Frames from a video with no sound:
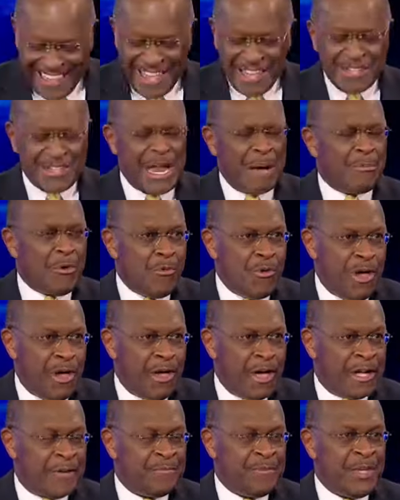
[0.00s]
Number
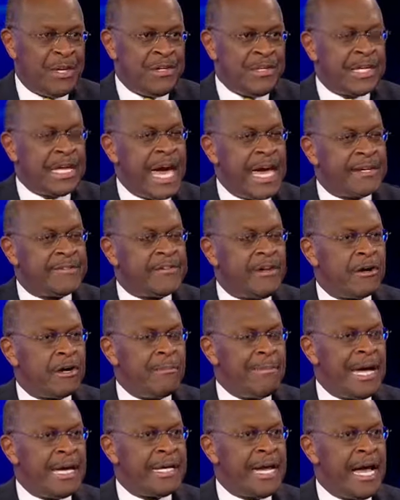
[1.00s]
one, you got to talk
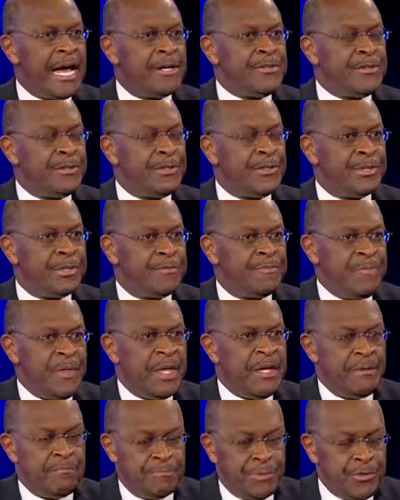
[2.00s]
about how you're going to
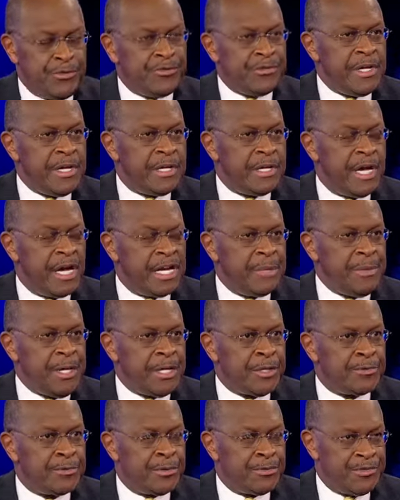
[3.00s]
boost the economy
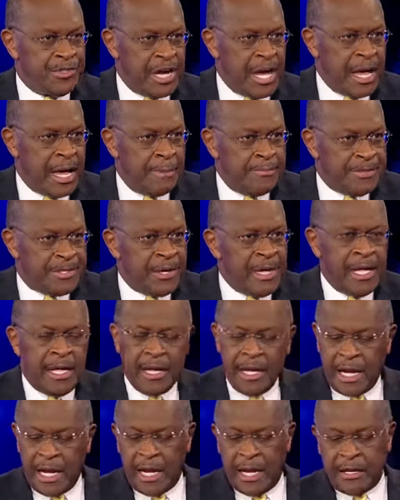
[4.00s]
and grow jobs. Right.
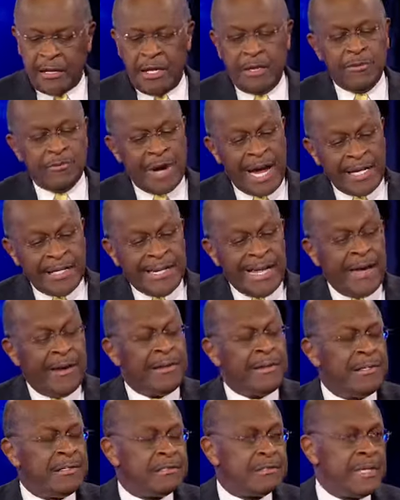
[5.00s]
And right now it
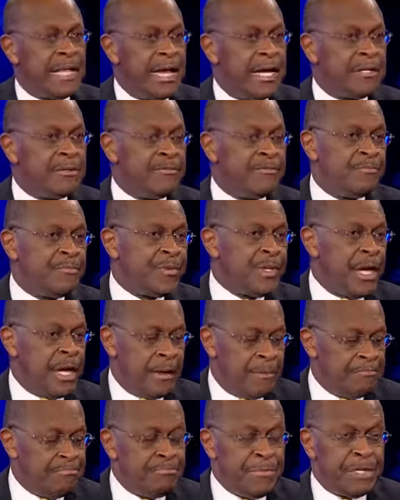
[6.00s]
looks like
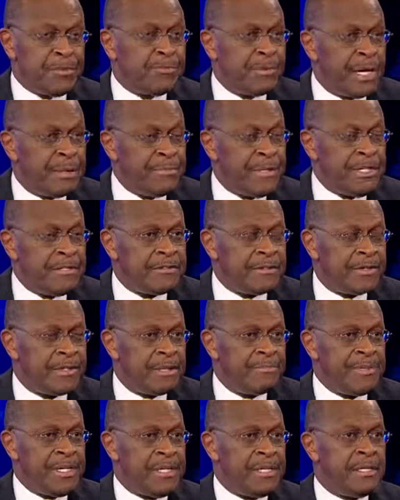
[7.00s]
Mitt Romney is going
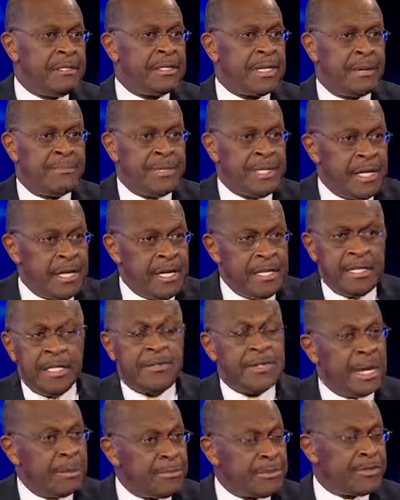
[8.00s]
to be the nominee. The
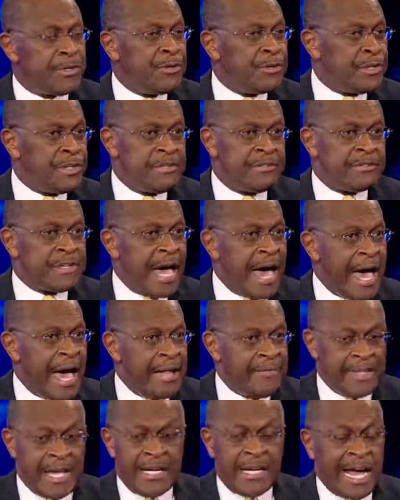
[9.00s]
numbers are on his
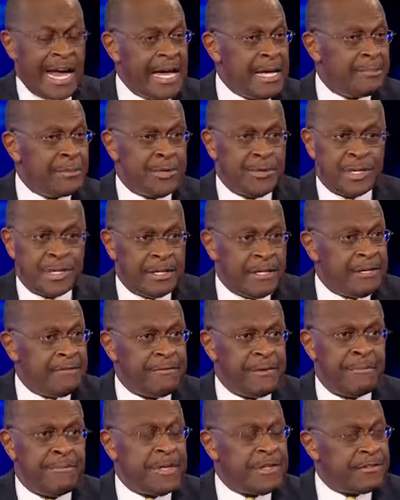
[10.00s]
side. And I am going to give
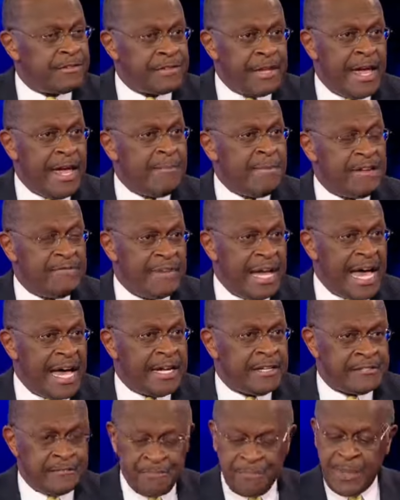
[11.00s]
him the same
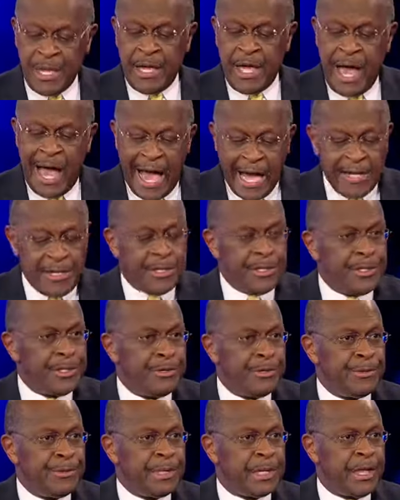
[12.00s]
advice. How are you going to
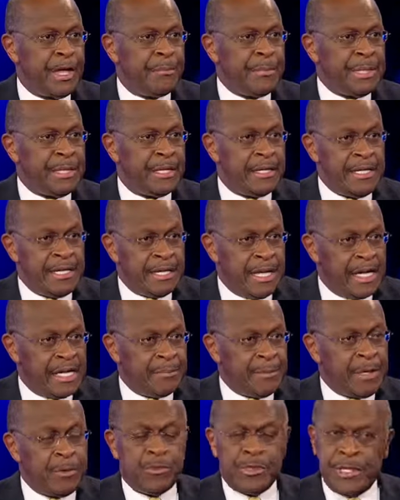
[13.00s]
grow the
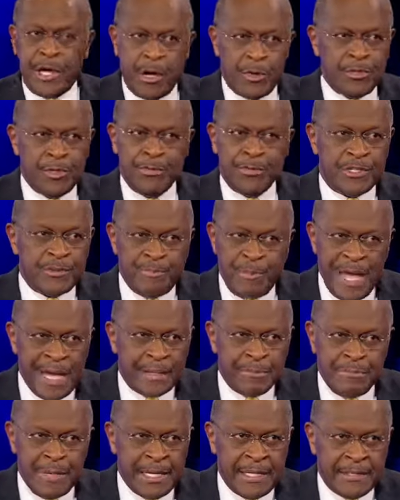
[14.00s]
economy? With all due
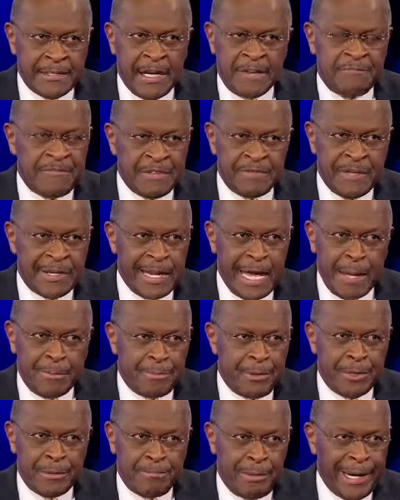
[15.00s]
respect, Mitt, a
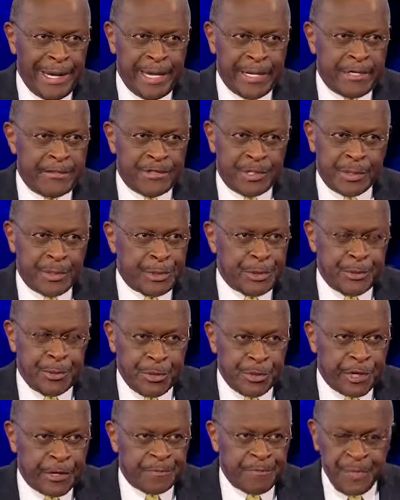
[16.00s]
59-point plan isn't going to
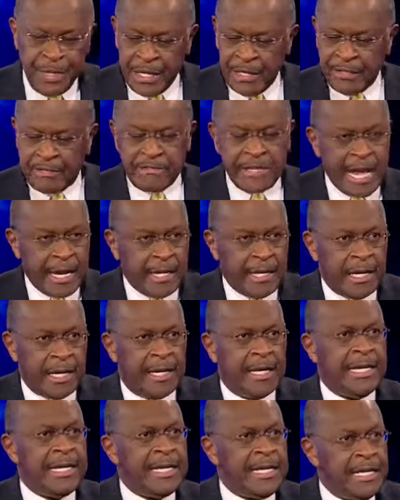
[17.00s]
work.
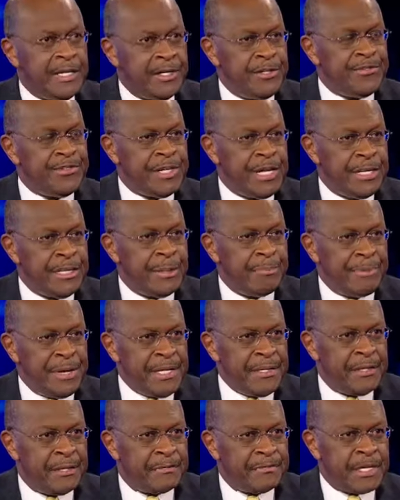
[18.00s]
Secondly, energy
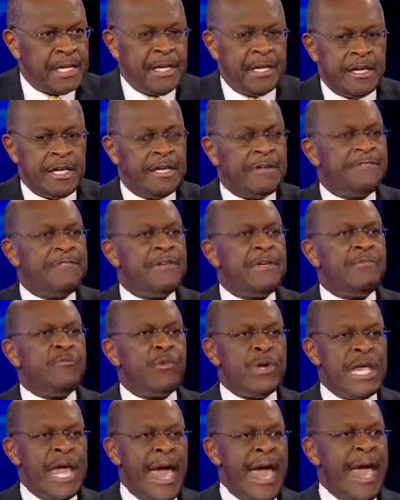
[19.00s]
independence. If
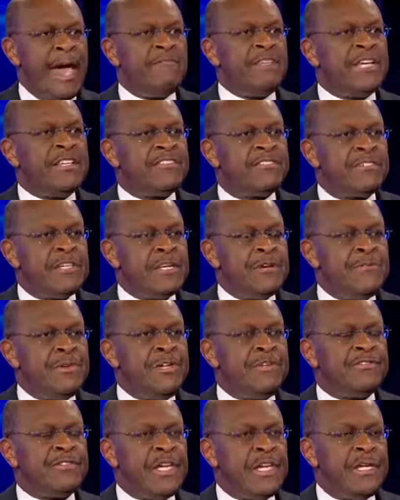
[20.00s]
we have a
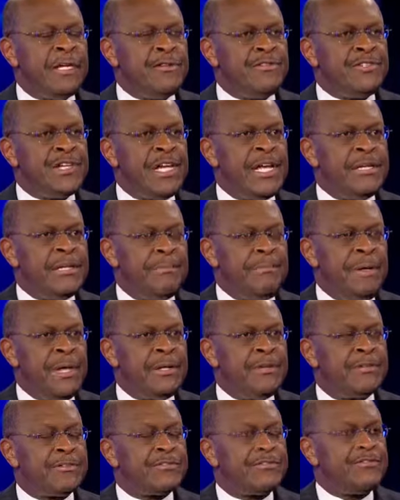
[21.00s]
serious energy
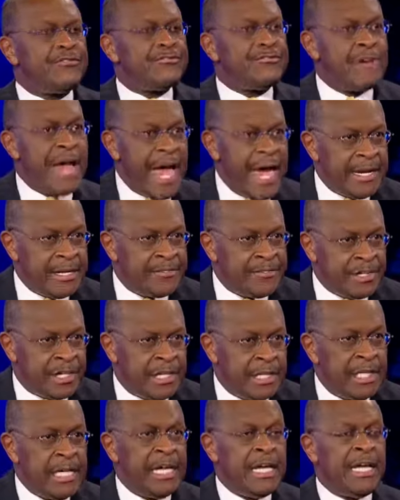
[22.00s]
independence
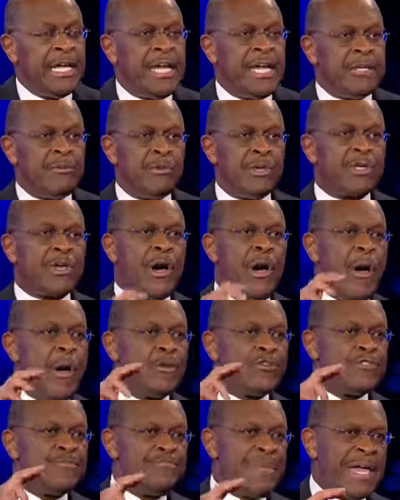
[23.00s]
strategy, it will
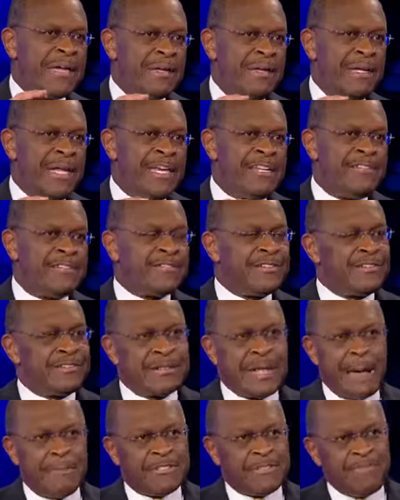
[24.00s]
cause speculators to
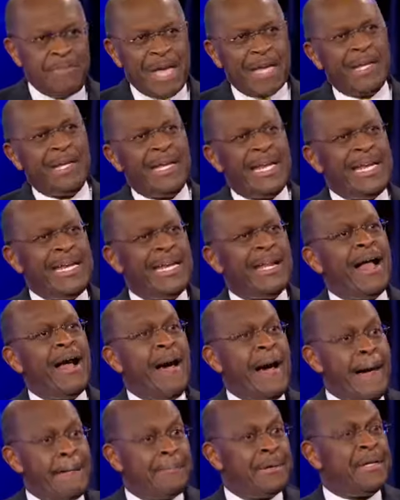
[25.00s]
stop speculating
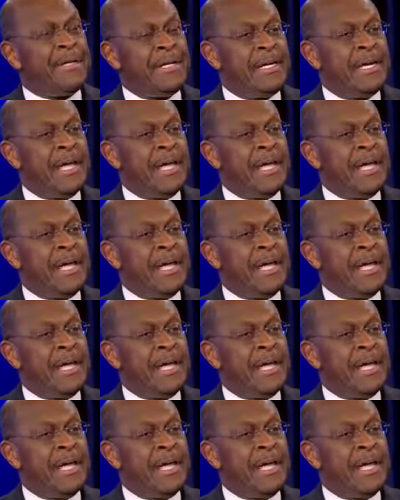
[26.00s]
up.